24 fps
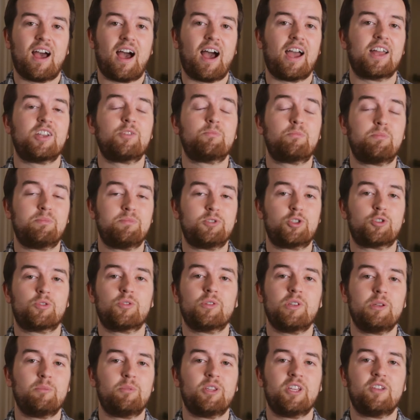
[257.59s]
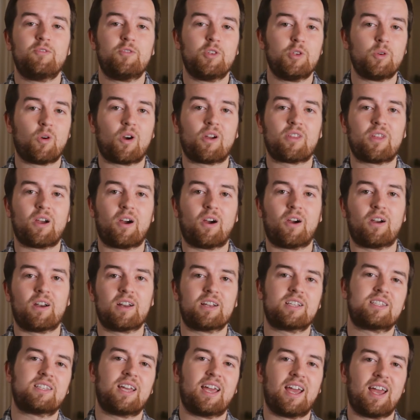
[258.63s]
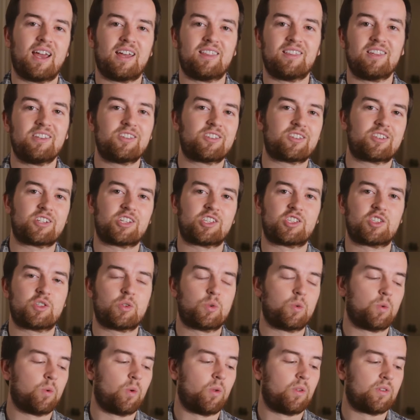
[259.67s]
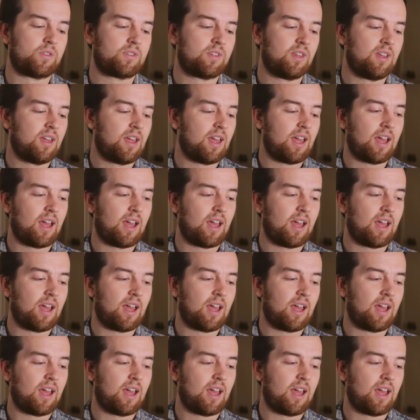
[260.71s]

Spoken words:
I truly believe you are the artist and these are just tools.